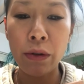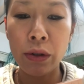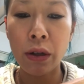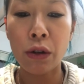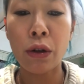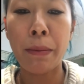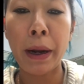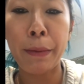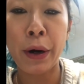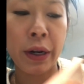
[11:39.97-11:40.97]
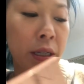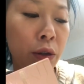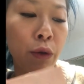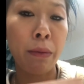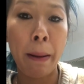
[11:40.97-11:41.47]
who is also a makeup artist,
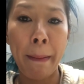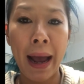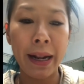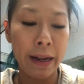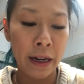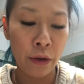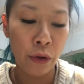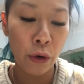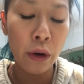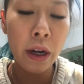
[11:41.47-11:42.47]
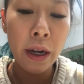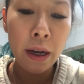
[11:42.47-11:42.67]
whom I met in New York